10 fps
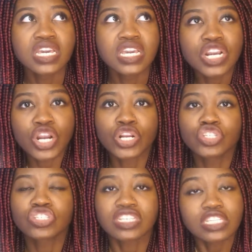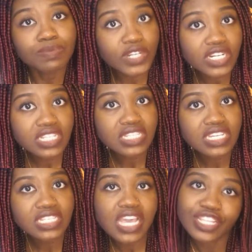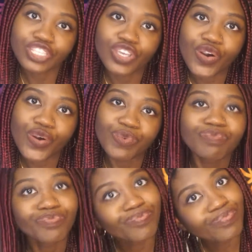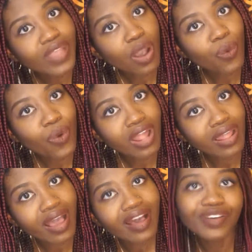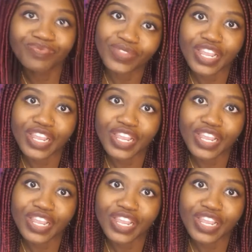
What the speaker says: encourages experiences, and so voila,